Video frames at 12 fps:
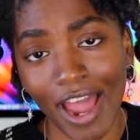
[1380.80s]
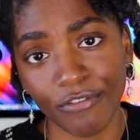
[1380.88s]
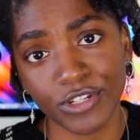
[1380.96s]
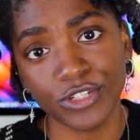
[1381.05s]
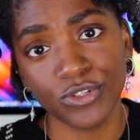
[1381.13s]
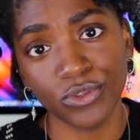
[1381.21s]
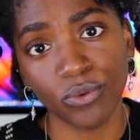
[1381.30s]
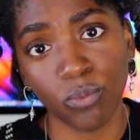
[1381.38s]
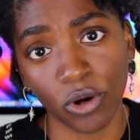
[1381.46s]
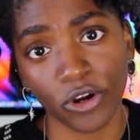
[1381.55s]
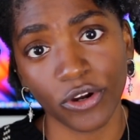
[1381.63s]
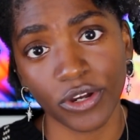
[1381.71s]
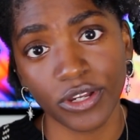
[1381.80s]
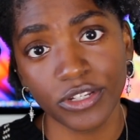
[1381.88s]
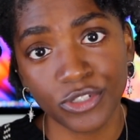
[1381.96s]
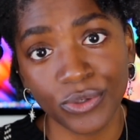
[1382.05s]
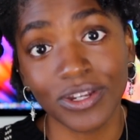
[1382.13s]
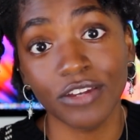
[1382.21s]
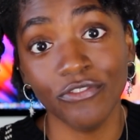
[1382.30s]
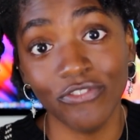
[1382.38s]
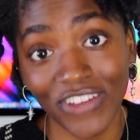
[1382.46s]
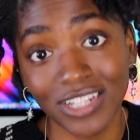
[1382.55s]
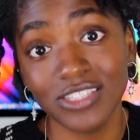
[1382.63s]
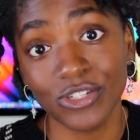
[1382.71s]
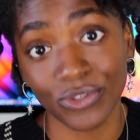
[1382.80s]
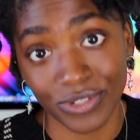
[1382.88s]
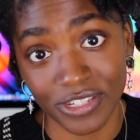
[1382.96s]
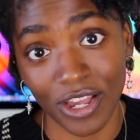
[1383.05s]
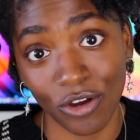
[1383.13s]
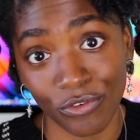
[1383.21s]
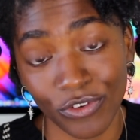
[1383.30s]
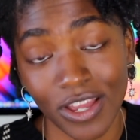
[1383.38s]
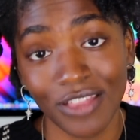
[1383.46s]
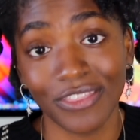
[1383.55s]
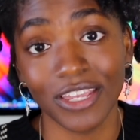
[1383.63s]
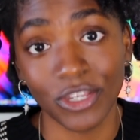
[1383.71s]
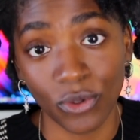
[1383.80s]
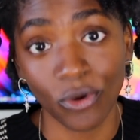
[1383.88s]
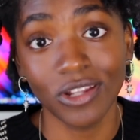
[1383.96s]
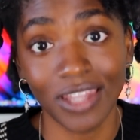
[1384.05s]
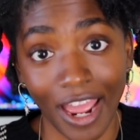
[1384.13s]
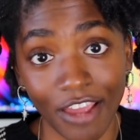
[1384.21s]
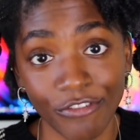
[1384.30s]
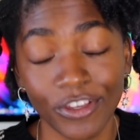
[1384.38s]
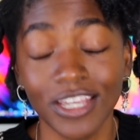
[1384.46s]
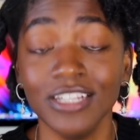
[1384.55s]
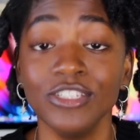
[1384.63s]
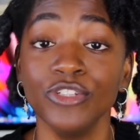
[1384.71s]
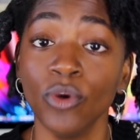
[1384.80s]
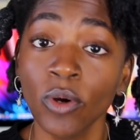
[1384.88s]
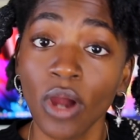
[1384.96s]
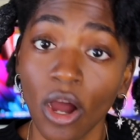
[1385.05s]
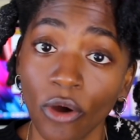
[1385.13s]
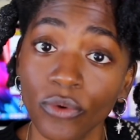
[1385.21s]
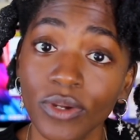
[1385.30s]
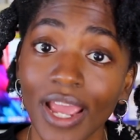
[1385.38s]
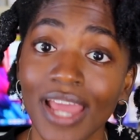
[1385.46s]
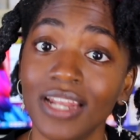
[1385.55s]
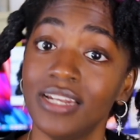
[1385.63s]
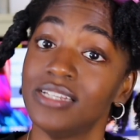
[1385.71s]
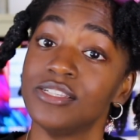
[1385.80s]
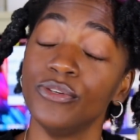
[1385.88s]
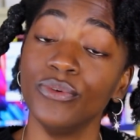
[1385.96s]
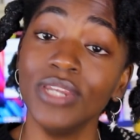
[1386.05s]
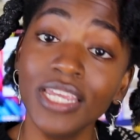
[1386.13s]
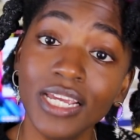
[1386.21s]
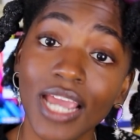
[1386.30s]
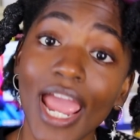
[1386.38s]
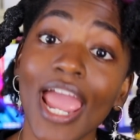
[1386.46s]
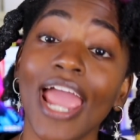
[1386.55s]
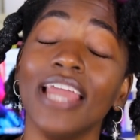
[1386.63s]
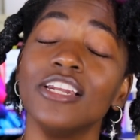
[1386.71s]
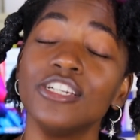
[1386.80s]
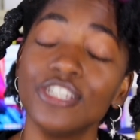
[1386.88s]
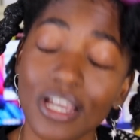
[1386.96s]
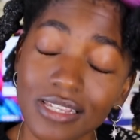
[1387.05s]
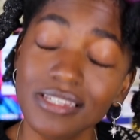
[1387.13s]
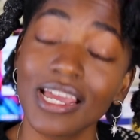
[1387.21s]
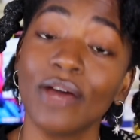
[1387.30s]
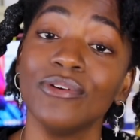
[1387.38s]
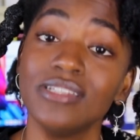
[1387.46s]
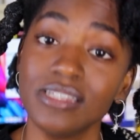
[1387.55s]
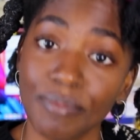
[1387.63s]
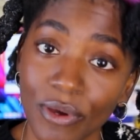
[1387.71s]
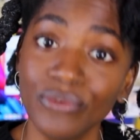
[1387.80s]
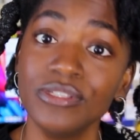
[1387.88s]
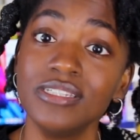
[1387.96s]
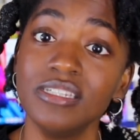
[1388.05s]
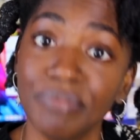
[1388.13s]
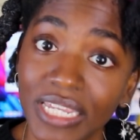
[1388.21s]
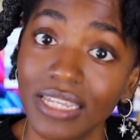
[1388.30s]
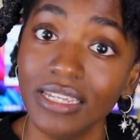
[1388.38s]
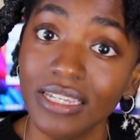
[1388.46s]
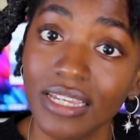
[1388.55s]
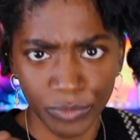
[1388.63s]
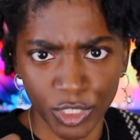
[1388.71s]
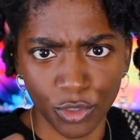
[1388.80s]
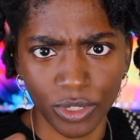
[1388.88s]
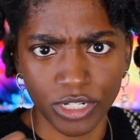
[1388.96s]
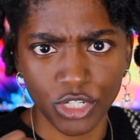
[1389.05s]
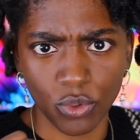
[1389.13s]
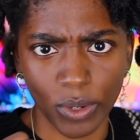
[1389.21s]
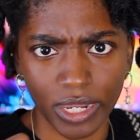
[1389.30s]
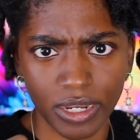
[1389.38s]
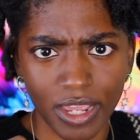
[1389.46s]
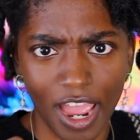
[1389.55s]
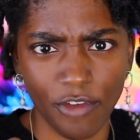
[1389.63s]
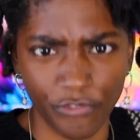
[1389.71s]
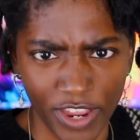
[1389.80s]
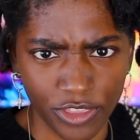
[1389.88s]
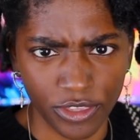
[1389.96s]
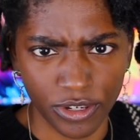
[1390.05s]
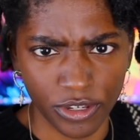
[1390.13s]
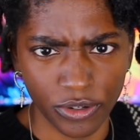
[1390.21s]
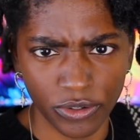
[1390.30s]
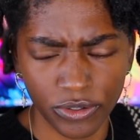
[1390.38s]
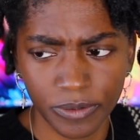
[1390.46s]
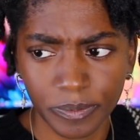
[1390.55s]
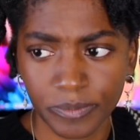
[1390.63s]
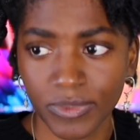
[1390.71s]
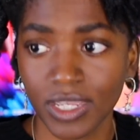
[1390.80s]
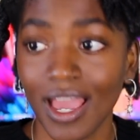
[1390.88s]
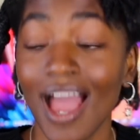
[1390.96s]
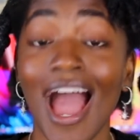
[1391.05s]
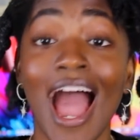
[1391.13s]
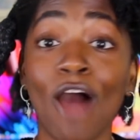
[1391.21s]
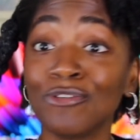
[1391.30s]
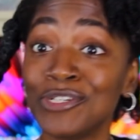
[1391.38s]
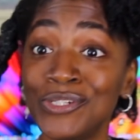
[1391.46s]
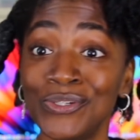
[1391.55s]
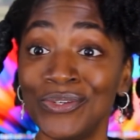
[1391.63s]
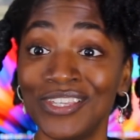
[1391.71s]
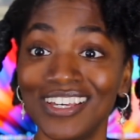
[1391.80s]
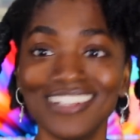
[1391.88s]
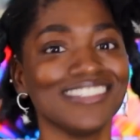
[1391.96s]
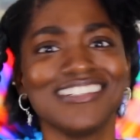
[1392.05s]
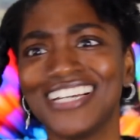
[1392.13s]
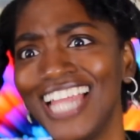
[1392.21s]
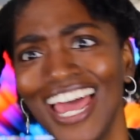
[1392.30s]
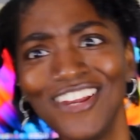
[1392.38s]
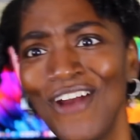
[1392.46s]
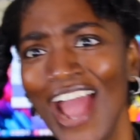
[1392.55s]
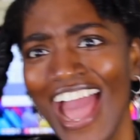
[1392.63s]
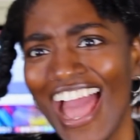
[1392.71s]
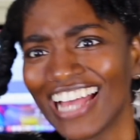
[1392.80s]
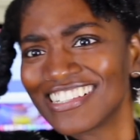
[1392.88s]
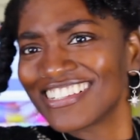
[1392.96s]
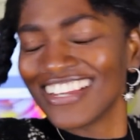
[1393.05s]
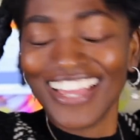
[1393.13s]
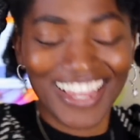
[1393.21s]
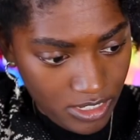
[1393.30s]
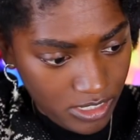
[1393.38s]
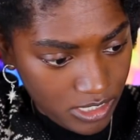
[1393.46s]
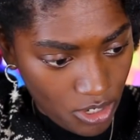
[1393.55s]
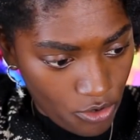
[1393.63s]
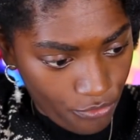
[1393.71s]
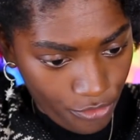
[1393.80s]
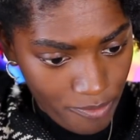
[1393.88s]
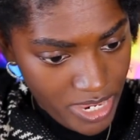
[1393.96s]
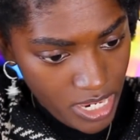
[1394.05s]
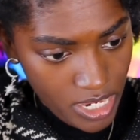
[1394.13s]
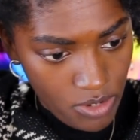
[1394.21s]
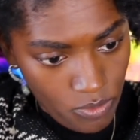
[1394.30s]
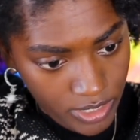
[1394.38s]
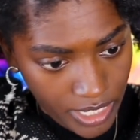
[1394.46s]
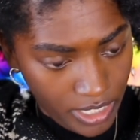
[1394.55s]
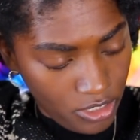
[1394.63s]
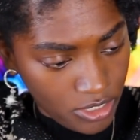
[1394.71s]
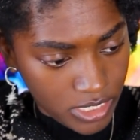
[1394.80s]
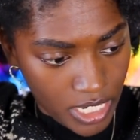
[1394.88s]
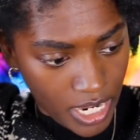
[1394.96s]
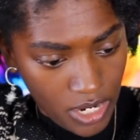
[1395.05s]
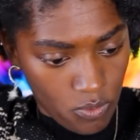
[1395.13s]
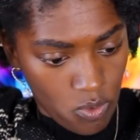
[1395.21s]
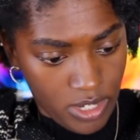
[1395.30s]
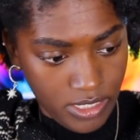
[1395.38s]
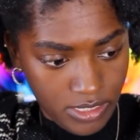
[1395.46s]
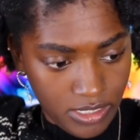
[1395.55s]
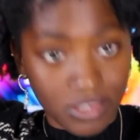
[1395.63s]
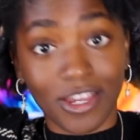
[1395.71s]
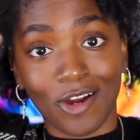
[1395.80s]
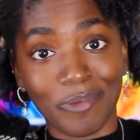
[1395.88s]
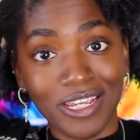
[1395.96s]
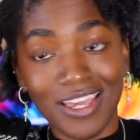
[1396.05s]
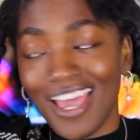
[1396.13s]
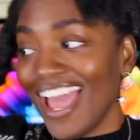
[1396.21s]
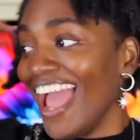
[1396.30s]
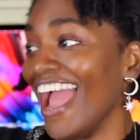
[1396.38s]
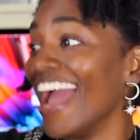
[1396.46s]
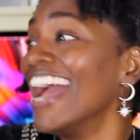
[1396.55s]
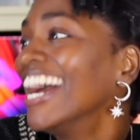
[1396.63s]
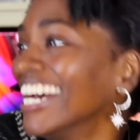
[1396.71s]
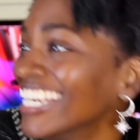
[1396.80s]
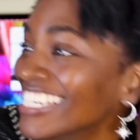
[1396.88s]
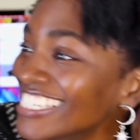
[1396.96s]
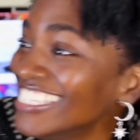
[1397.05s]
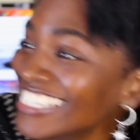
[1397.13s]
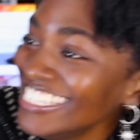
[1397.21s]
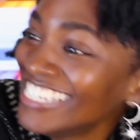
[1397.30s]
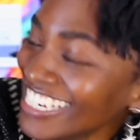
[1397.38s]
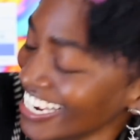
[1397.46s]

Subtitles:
have to do the work to convince yourself that your life is your own and it is unique and just how it's supposed to be. You can do it. I have faith in you. How to do this? Glad you asked. So for me, what that looked like was therapy. And